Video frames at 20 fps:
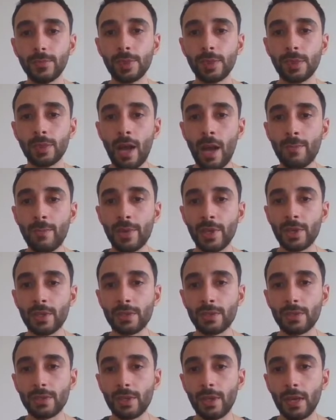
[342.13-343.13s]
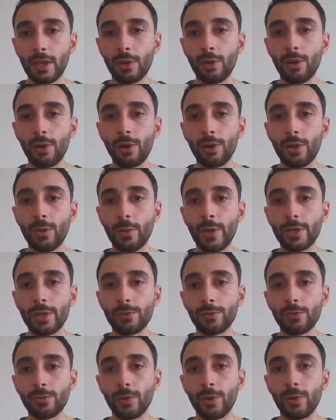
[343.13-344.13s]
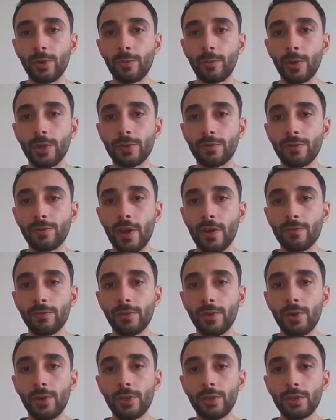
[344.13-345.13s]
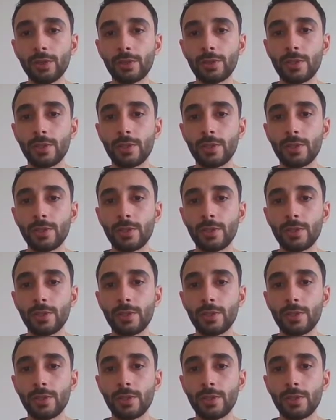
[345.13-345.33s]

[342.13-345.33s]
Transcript: grab this and go all the way to 0.54.